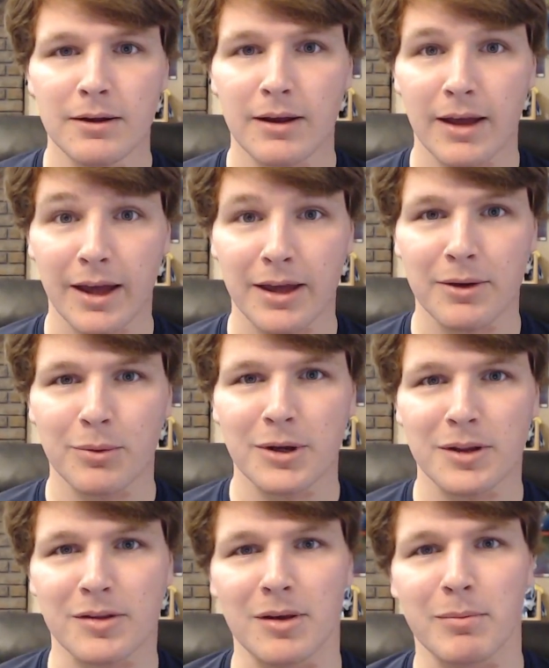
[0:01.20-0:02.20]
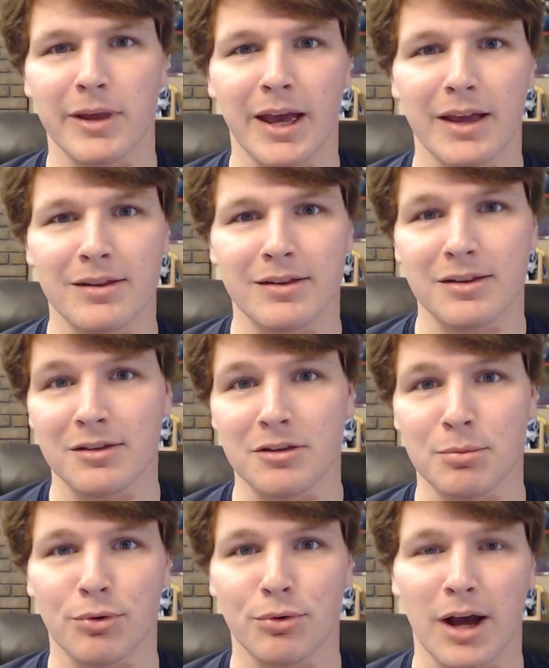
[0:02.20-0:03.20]
Hey, what is up guys? This is
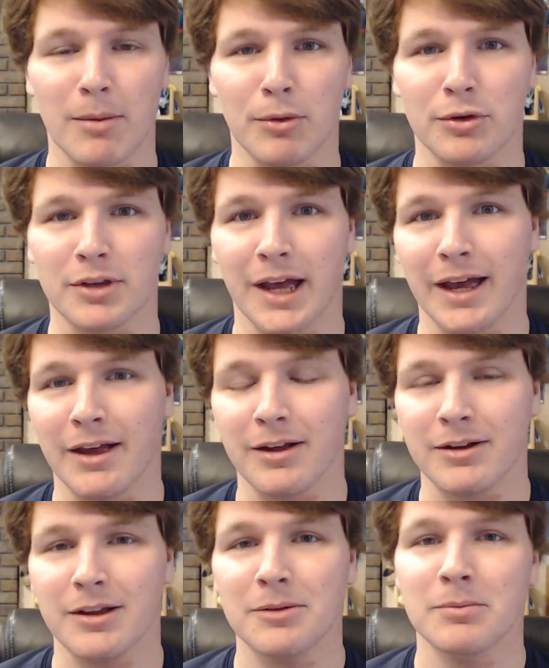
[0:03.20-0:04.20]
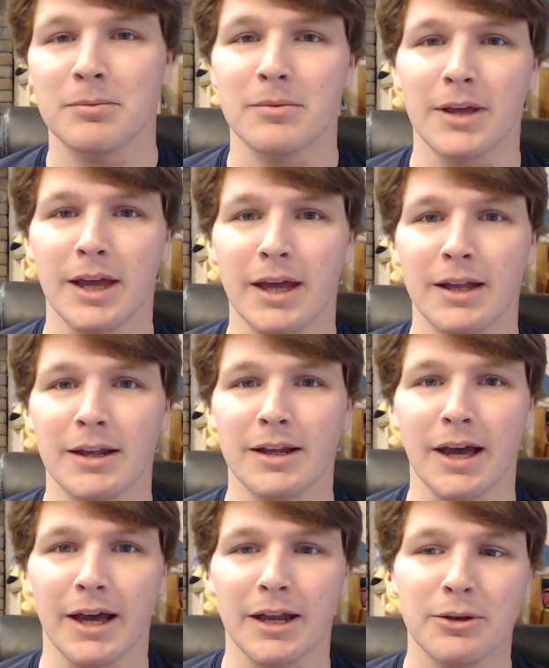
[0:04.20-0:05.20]
Primal Dialga, and
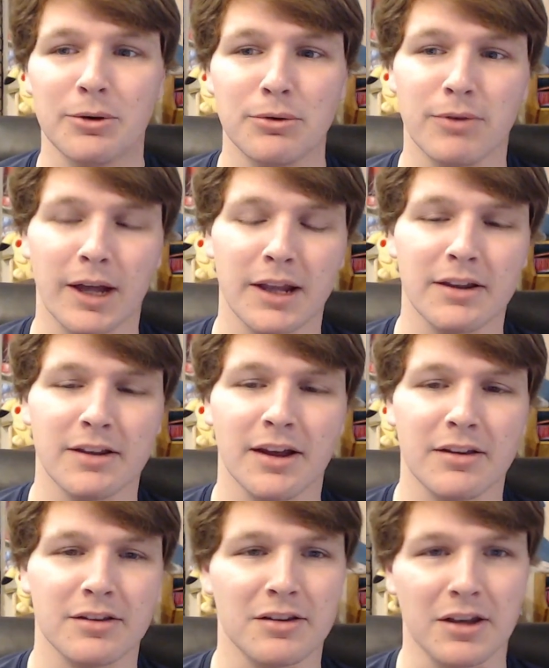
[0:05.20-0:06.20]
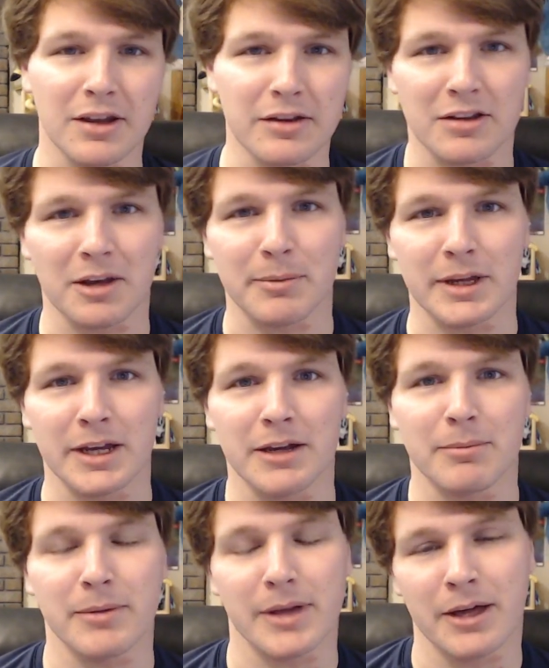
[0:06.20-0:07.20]
I know Valentine's Day is coming
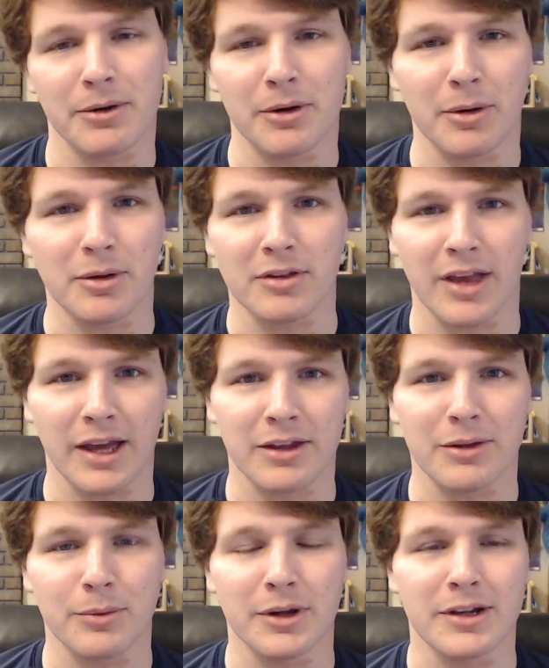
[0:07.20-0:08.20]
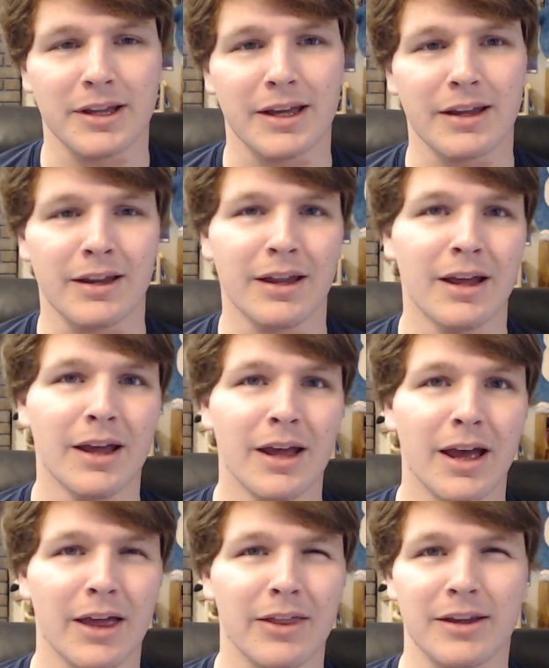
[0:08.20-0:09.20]
up. I don't know exactly what day.
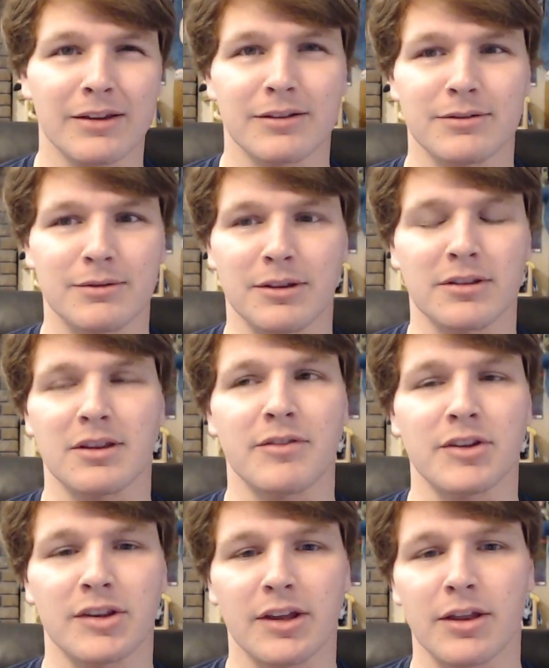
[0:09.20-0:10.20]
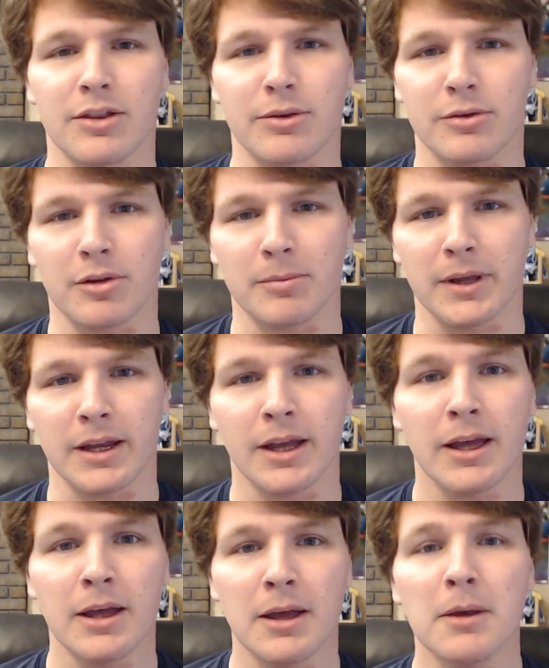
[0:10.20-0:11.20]
I think the seventeenth or something.
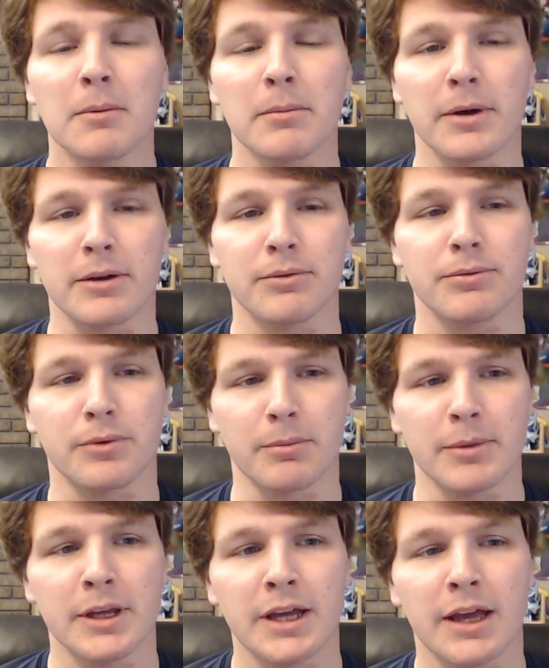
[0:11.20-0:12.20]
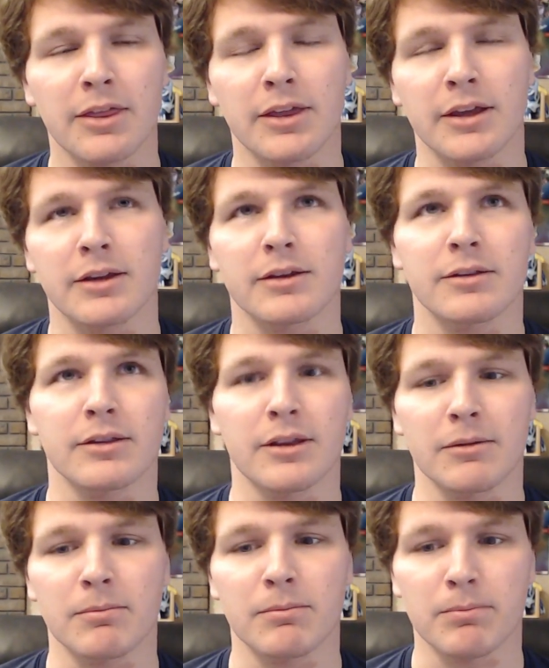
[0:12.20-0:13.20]
But for me, I think the
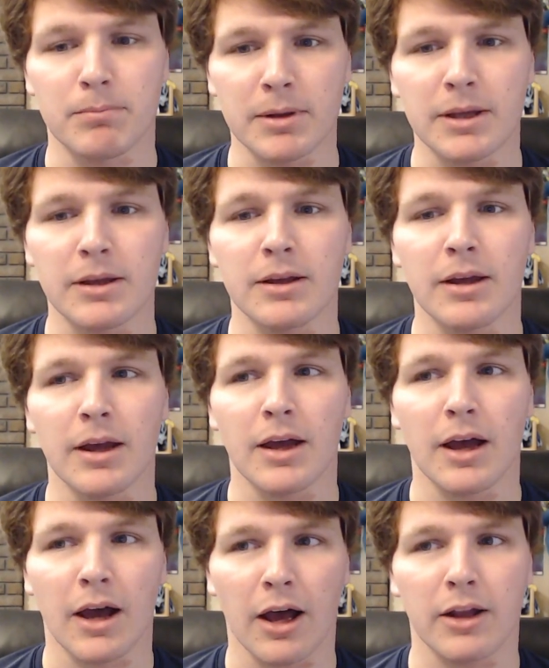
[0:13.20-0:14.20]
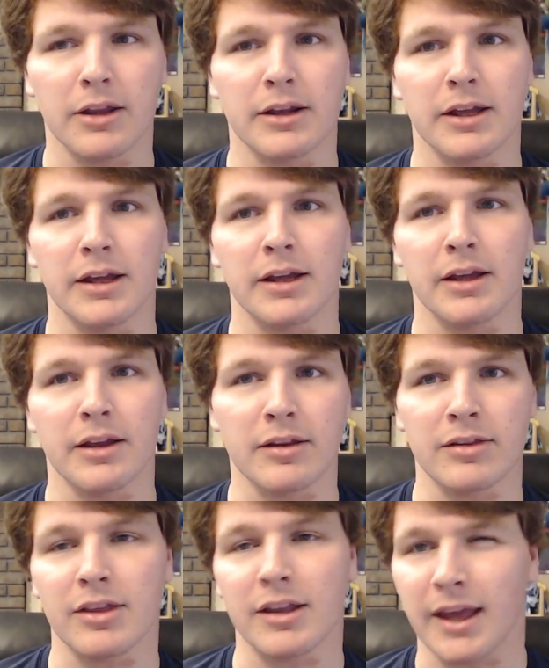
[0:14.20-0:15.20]
big holiday is
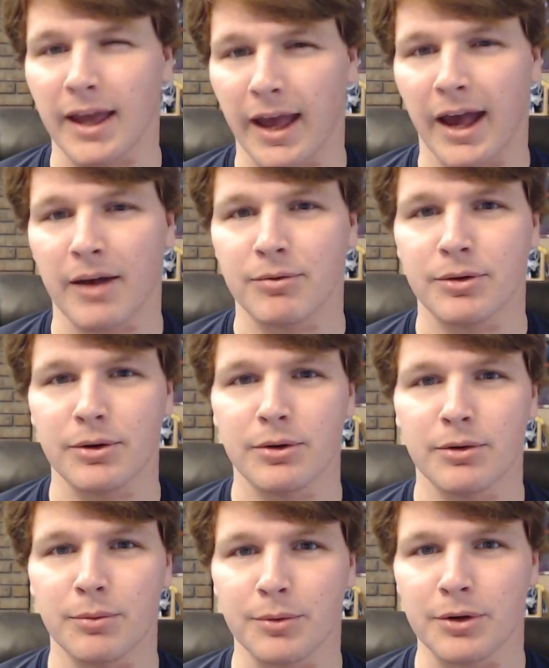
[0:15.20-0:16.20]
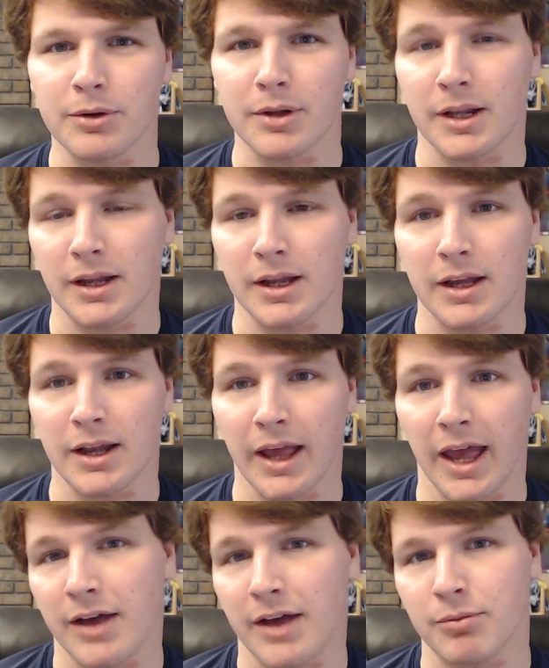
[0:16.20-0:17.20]
the day after, when you can get
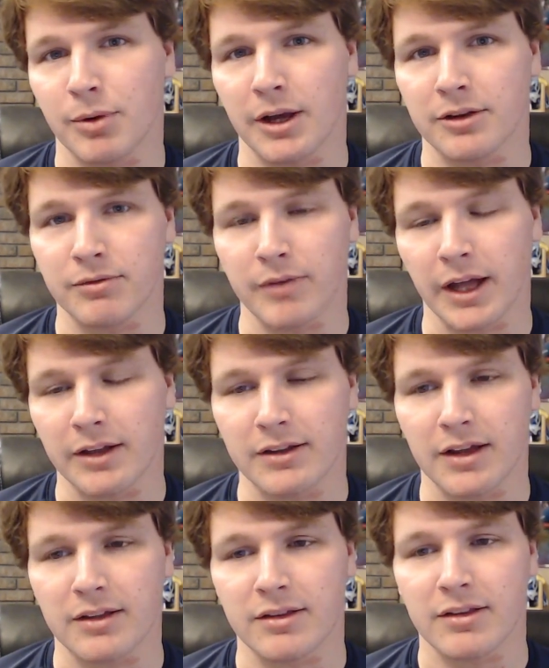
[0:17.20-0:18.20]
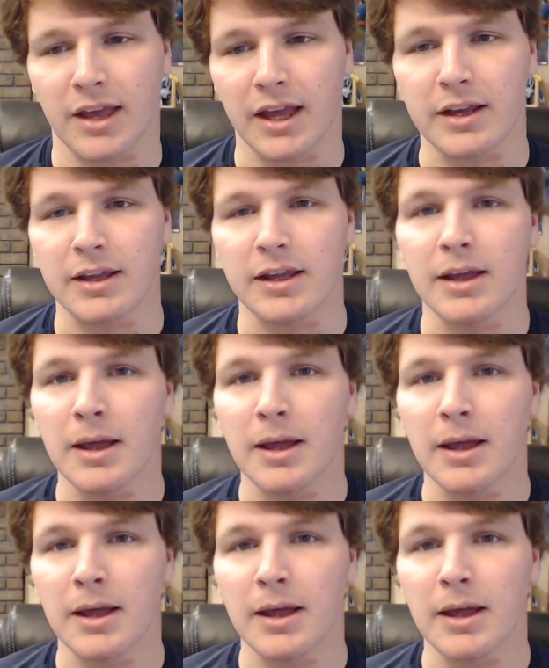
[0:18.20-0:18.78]
half-price Valentine's candy.